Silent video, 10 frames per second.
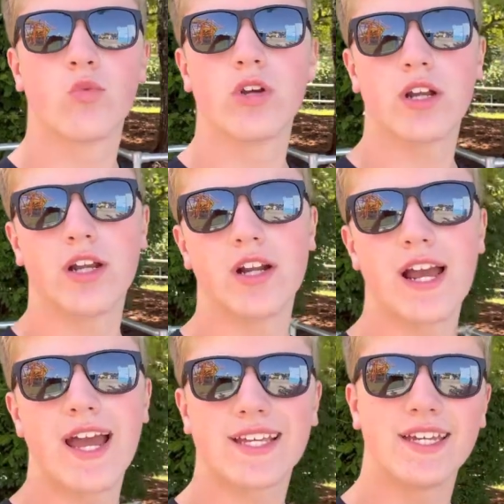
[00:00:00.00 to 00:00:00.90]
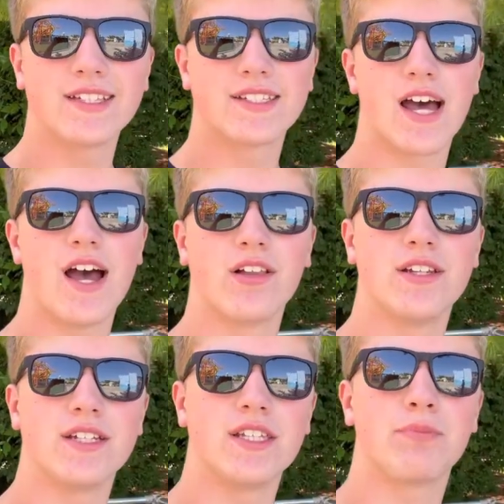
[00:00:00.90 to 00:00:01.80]
are here at Kings
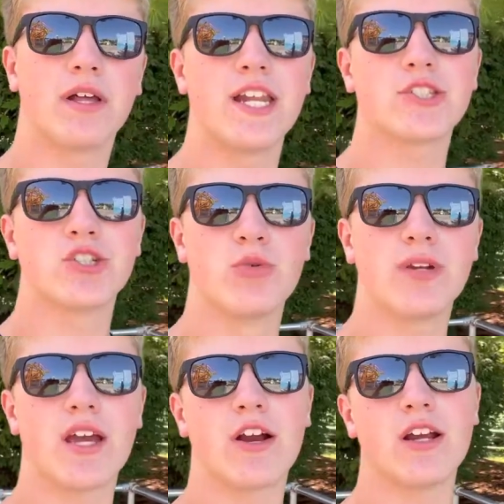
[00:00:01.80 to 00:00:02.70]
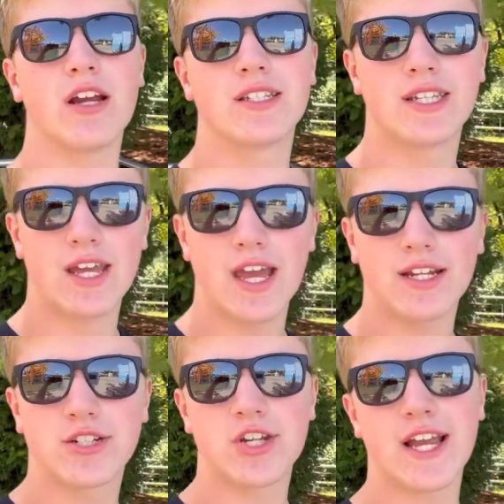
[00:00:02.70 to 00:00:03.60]
Island in the Planet Snoopy area today
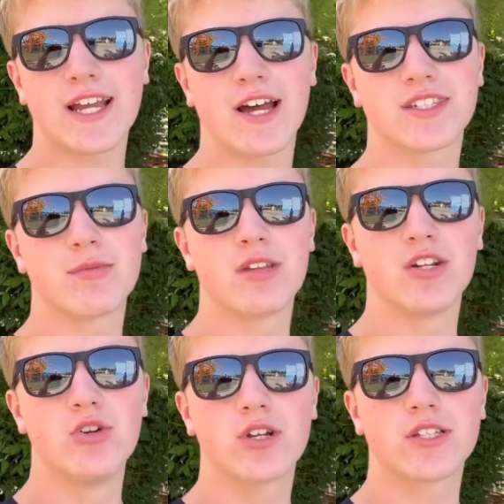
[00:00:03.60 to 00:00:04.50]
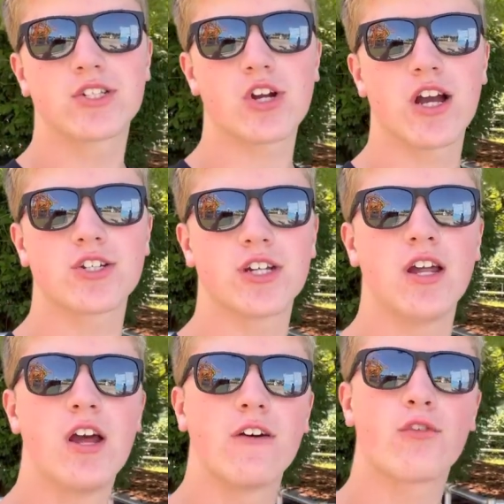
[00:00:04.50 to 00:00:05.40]
to check out some of the new construction
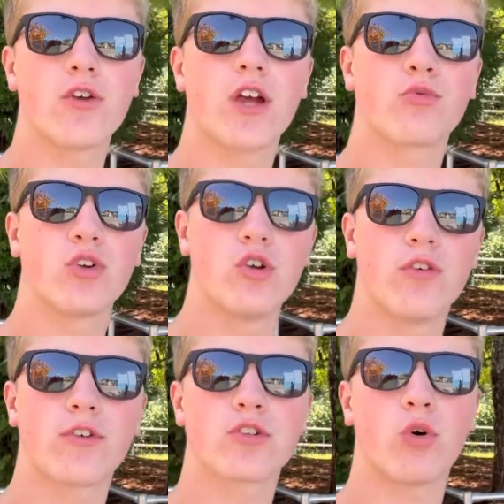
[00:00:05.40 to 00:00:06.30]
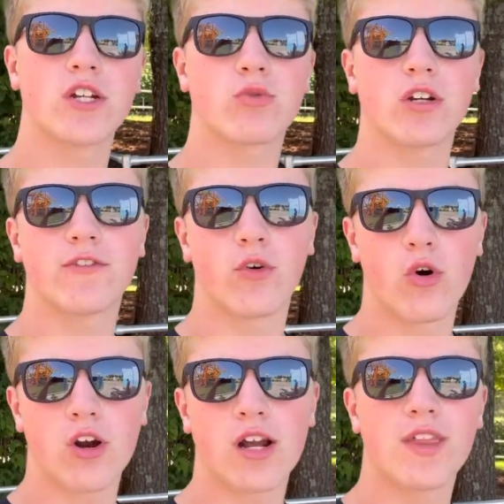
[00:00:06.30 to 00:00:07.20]
for their Renew for
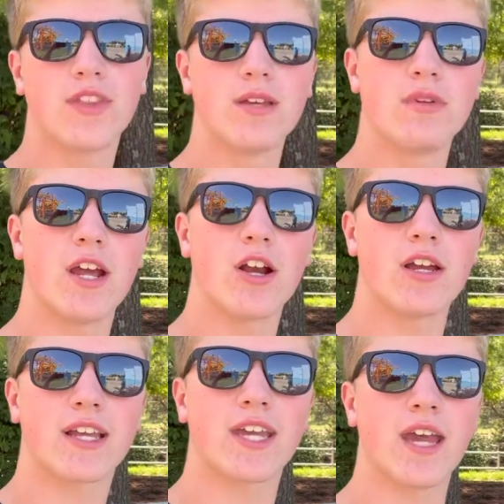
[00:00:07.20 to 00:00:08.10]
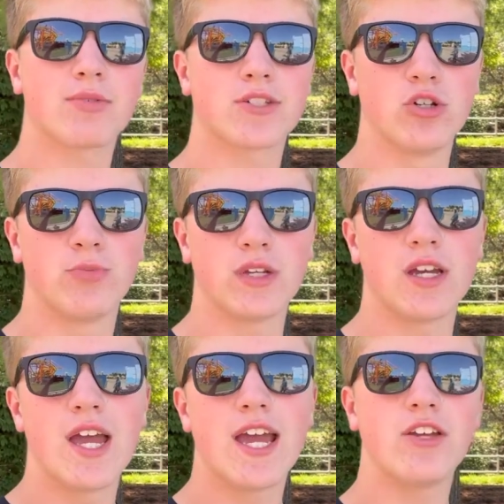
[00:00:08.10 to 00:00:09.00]
2024 themed area, Camp Snoopy,
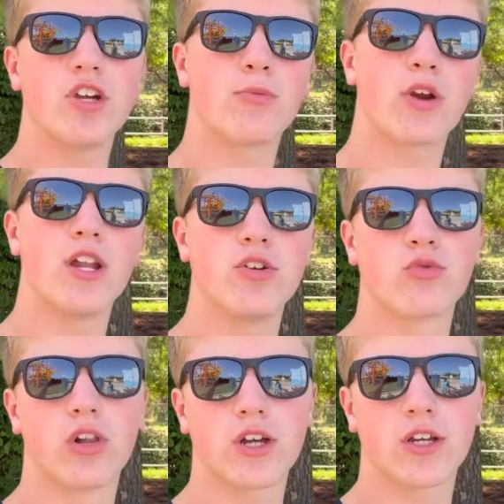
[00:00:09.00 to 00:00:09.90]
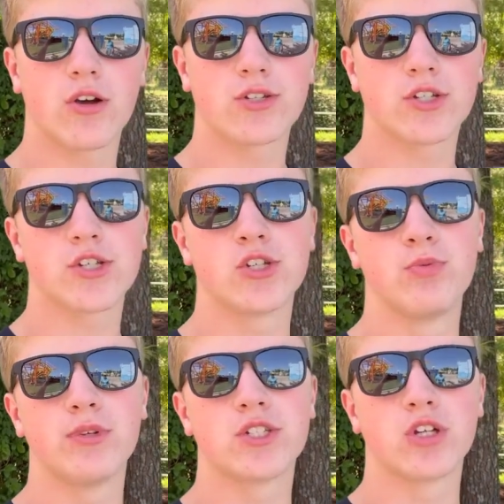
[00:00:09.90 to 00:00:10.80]
and their brand new roller coaster,
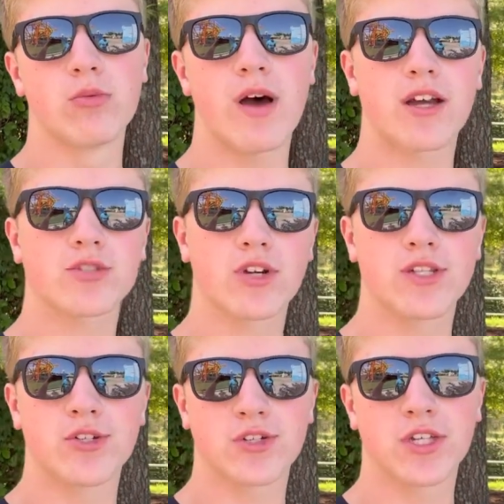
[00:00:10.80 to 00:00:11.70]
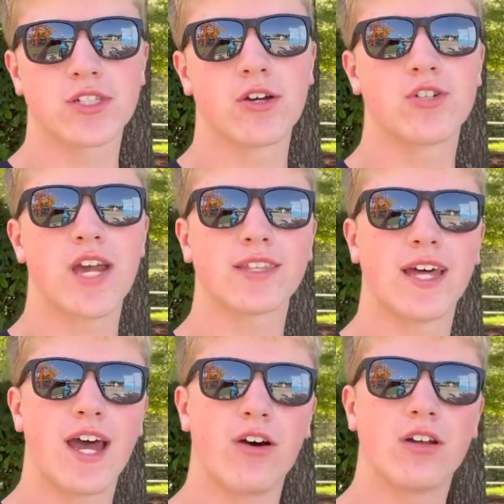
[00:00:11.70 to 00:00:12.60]
Snoopy Soapbox Racers. Let's go check
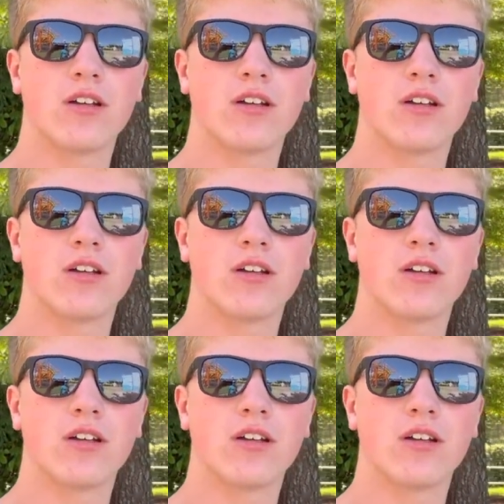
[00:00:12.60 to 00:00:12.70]
that out.